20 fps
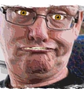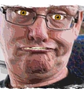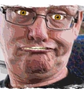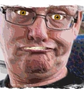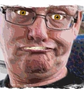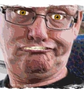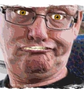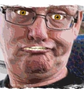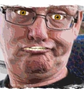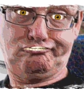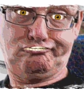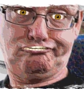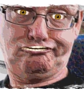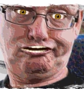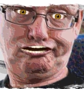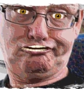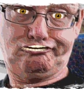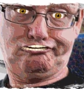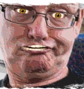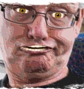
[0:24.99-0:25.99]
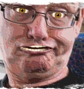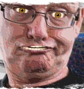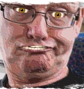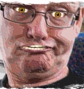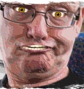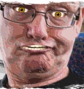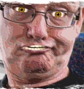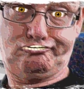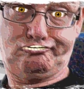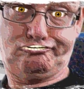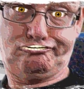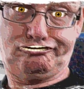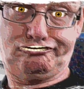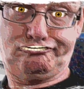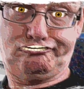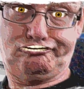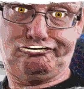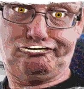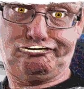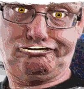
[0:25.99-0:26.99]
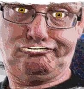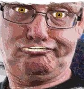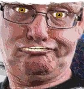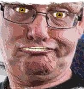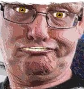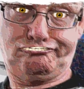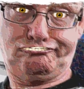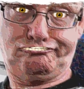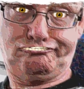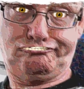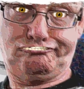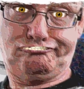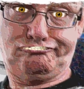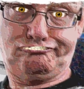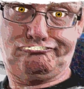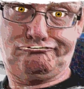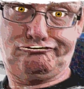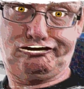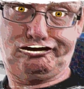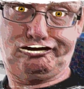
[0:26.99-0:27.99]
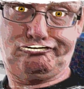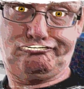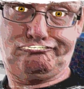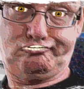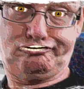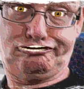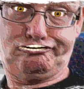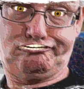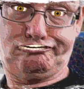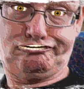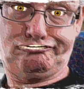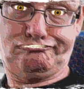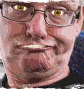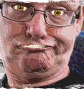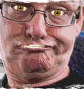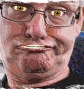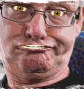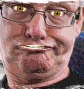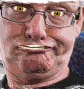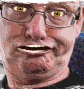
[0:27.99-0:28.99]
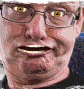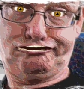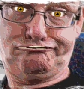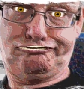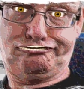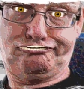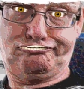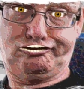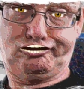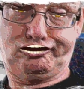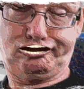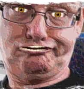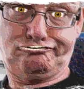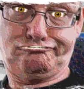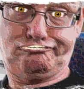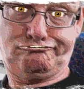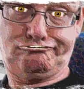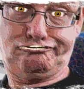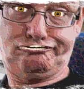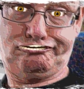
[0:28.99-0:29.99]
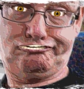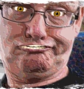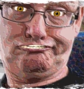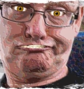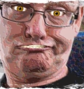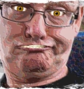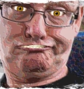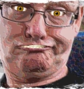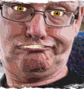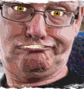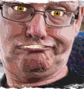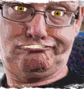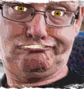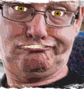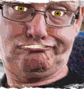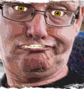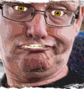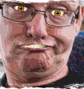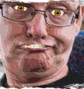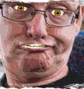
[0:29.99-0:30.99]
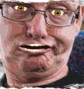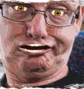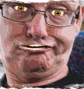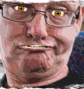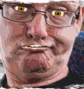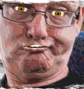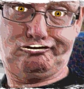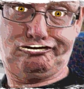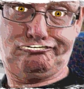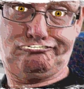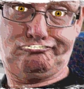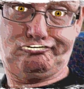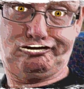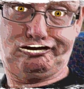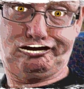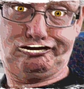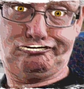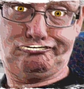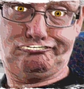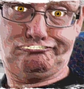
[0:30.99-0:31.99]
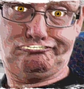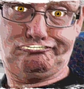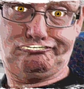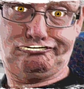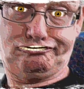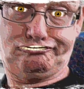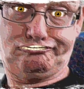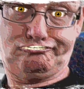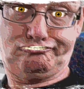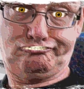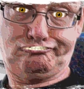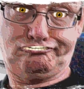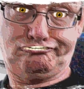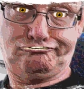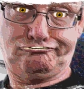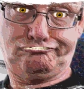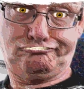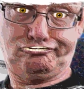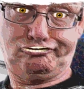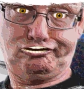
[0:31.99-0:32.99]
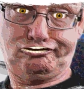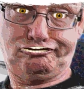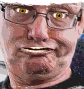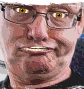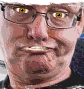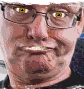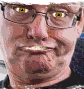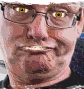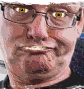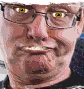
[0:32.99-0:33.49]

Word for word: Banks sit on cash in a back room. Politicians talk the talk, but can't walk the walk with their crook butt.